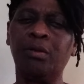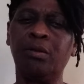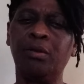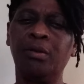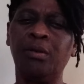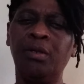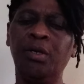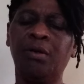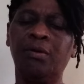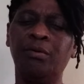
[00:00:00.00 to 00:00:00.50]

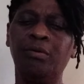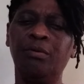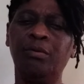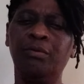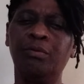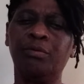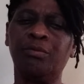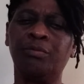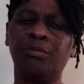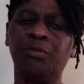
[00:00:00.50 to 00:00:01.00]

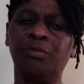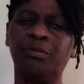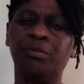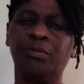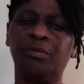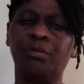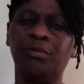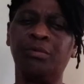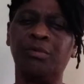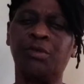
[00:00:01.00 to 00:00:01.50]
little
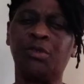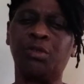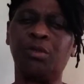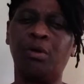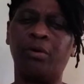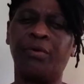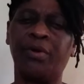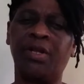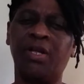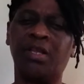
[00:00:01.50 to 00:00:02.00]

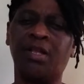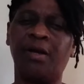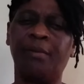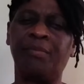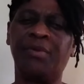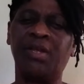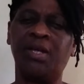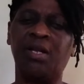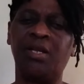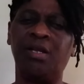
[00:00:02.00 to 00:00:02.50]
story that
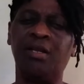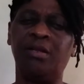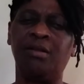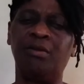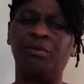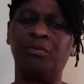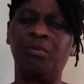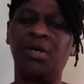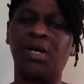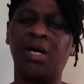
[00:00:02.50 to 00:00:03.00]
I'm telling
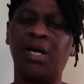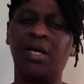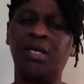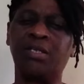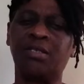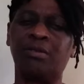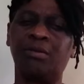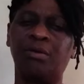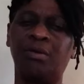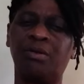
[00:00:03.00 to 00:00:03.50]
you
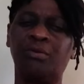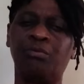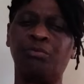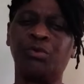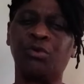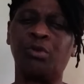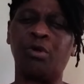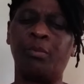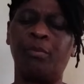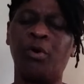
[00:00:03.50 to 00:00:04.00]
guys
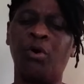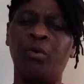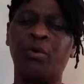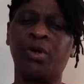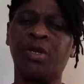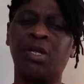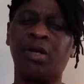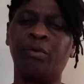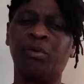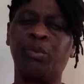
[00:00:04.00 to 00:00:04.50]
somehow
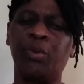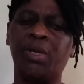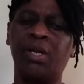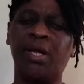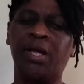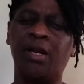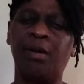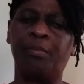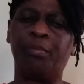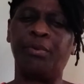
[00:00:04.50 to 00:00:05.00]
there it will
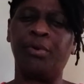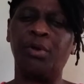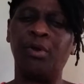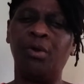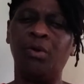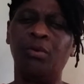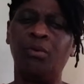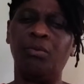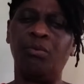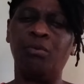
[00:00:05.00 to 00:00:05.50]
help
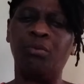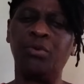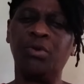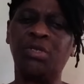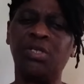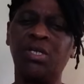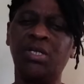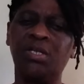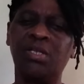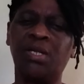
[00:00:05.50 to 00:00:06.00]
who
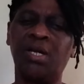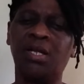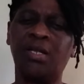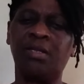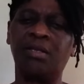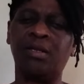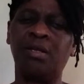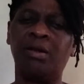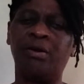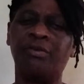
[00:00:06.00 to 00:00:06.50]
think that
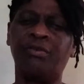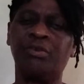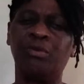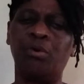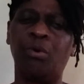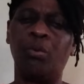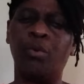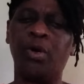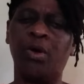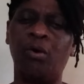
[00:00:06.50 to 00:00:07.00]
there's
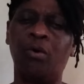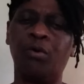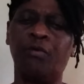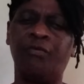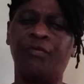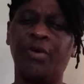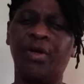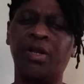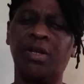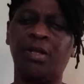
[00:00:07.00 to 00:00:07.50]
no way out
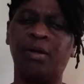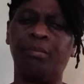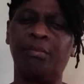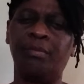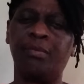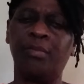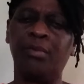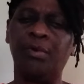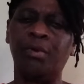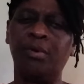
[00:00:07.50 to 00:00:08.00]
for
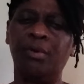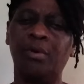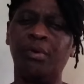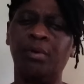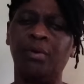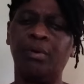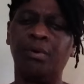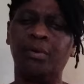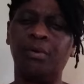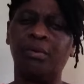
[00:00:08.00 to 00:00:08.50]
them
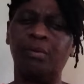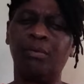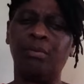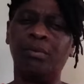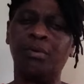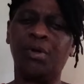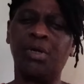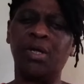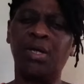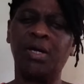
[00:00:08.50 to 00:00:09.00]

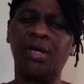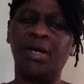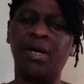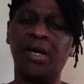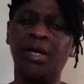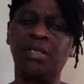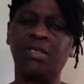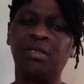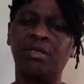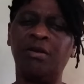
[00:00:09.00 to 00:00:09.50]
okay
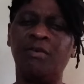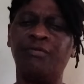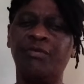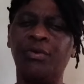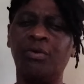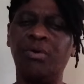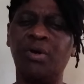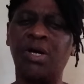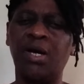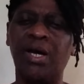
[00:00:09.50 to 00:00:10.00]
guys love
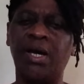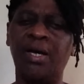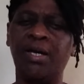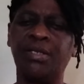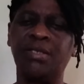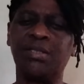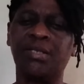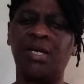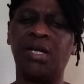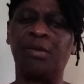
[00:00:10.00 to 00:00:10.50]
you
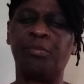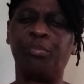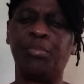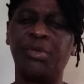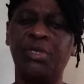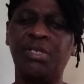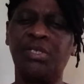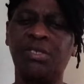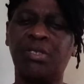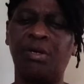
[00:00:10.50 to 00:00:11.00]
guys and
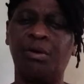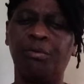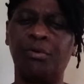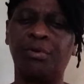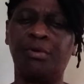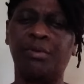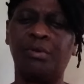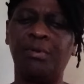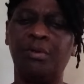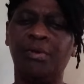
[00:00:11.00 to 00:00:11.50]
peace
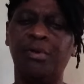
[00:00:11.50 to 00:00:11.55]
out